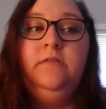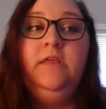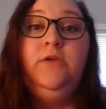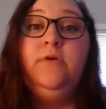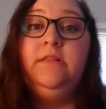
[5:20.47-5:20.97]

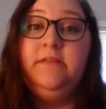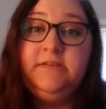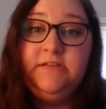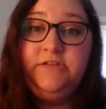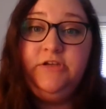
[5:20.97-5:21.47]
that you can
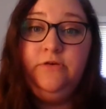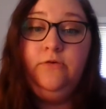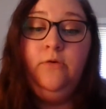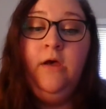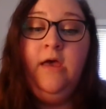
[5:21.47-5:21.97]
listen
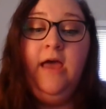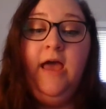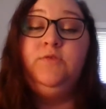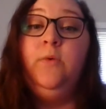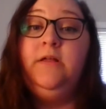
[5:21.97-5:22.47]
to
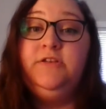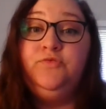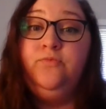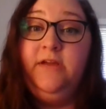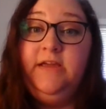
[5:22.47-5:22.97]
as well
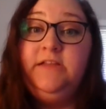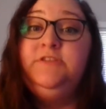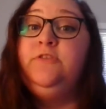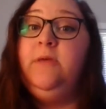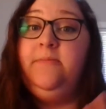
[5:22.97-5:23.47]
as
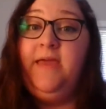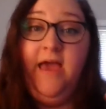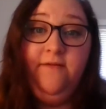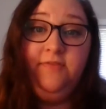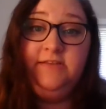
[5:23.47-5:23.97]
read. So maybe
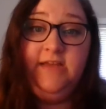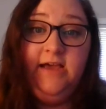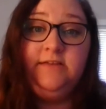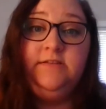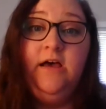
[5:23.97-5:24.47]
have the
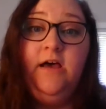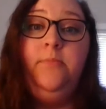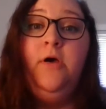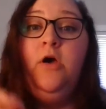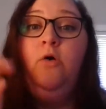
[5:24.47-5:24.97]
text
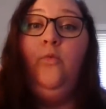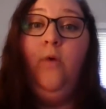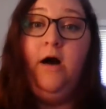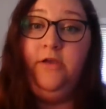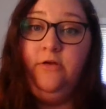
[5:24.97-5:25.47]
up
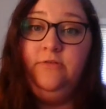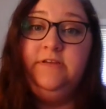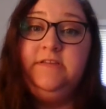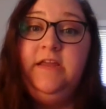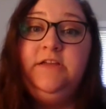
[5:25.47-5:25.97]
while you're
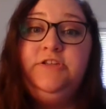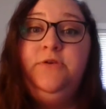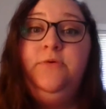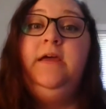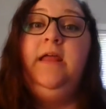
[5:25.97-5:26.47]
listening
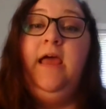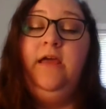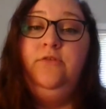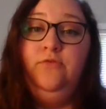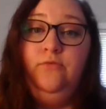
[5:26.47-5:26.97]
to it
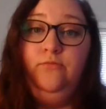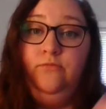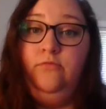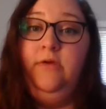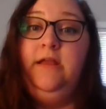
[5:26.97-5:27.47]
and
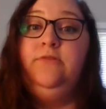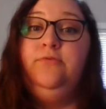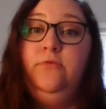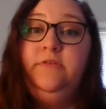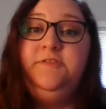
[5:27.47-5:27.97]
read
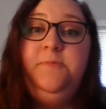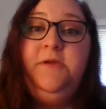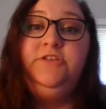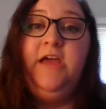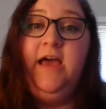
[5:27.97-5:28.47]
through the
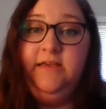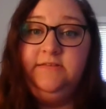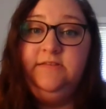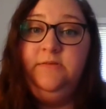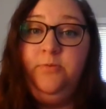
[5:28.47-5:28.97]
speech
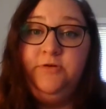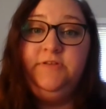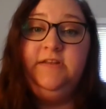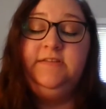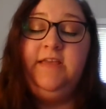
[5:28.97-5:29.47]
as the
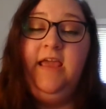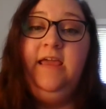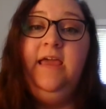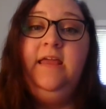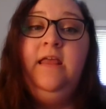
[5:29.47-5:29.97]
person is
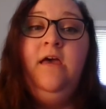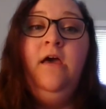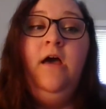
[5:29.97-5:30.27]
saying it.